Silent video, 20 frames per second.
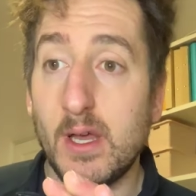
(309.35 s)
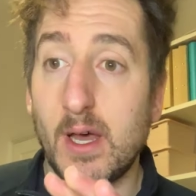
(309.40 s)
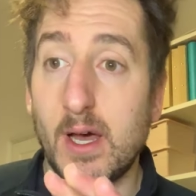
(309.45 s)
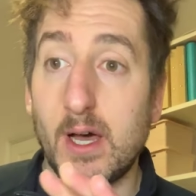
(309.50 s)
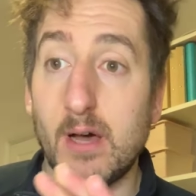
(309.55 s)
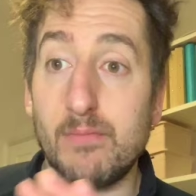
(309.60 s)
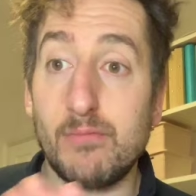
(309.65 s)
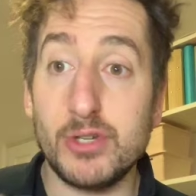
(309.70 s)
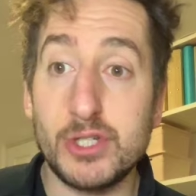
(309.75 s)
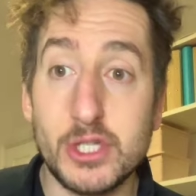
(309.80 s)

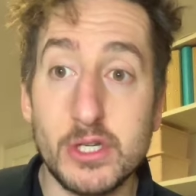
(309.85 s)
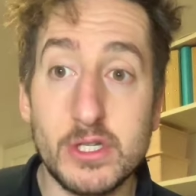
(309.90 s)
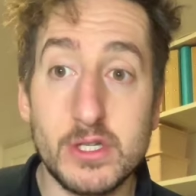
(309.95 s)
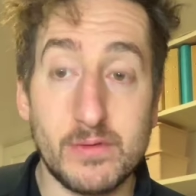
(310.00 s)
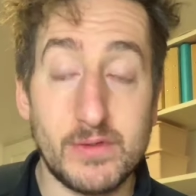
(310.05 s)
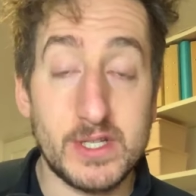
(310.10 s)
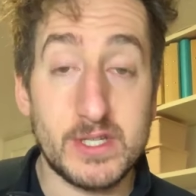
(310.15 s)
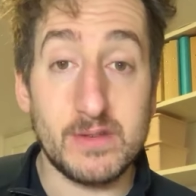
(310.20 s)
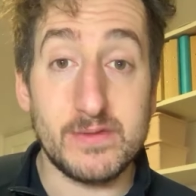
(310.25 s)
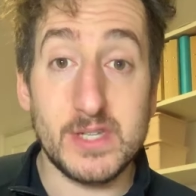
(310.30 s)
reduce
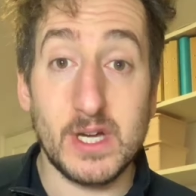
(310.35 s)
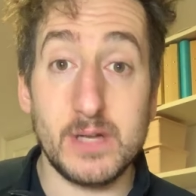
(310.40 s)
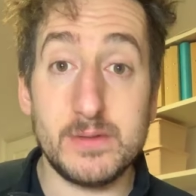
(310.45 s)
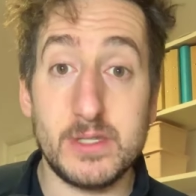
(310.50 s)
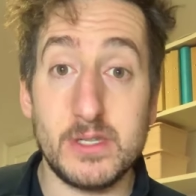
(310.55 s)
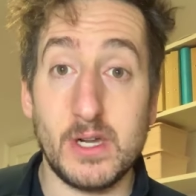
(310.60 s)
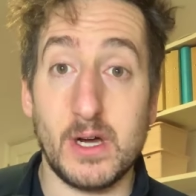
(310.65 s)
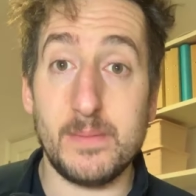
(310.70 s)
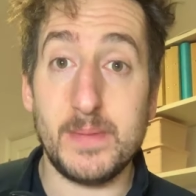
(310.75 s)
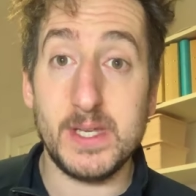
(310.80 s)
your risk of type
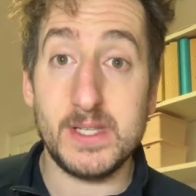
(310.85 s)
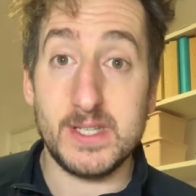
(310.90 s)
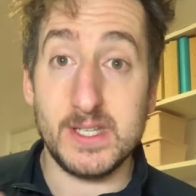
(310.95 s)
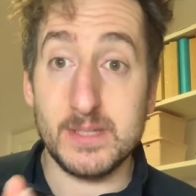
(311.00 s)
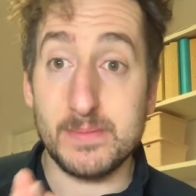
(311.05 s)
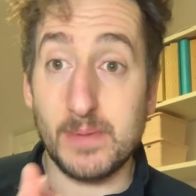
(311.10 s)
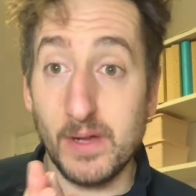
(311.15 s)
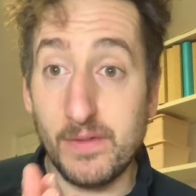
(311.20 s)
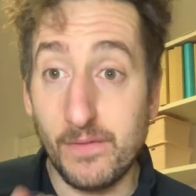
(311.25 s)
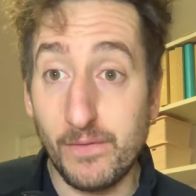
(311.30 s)
2
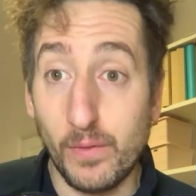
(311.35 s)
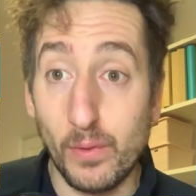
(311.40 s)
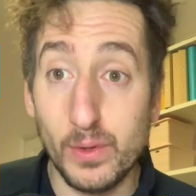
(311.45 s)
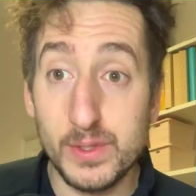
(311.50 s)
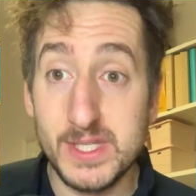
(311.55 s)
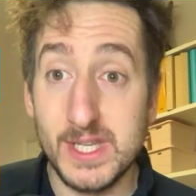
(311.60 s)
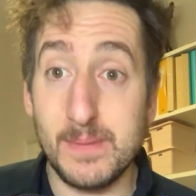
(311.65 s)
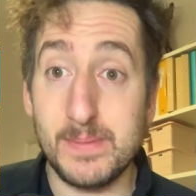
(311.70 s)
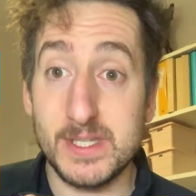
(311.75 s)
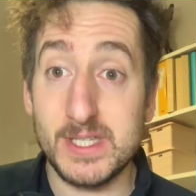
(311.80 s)
diabetes by
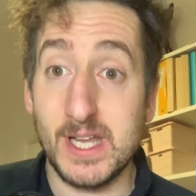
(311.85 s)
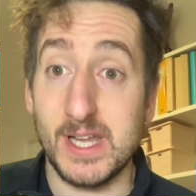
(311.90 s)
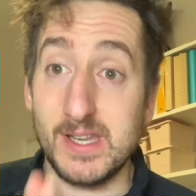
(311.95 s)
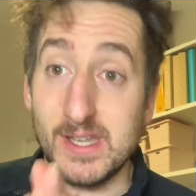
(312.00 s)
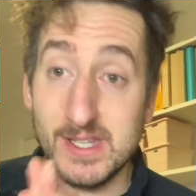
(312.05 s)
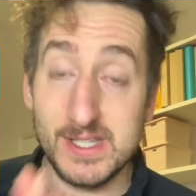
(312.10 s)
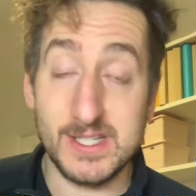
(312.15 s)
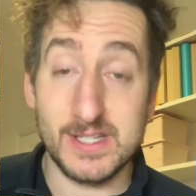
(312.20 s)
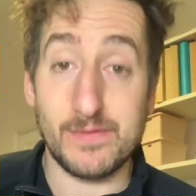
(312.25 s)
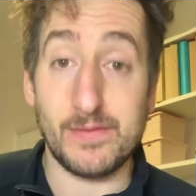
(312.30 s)
40%.
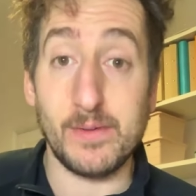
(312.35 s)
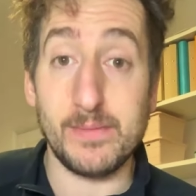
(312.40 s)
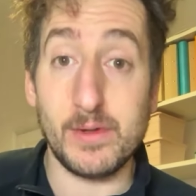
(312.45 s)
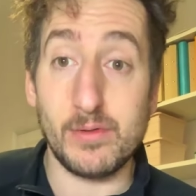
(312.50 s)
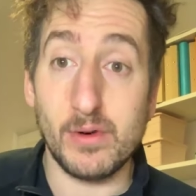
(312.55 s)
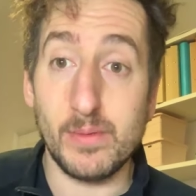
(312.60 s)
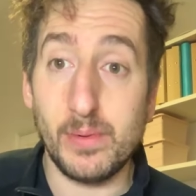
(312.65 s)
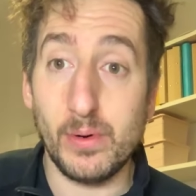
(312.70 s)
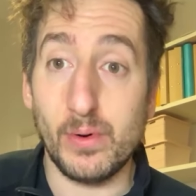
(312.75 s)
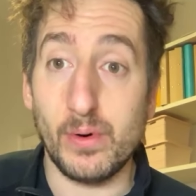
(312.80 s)
And this is from the
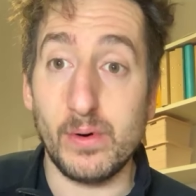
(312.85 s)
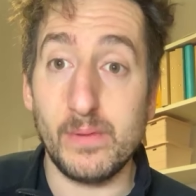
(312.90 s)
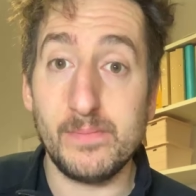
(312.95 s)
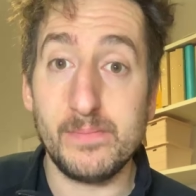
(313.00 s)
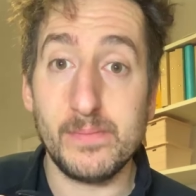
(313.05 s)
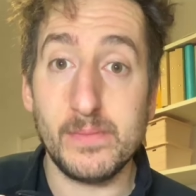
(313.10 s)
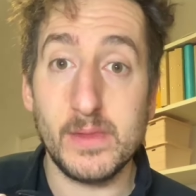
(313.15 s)
report.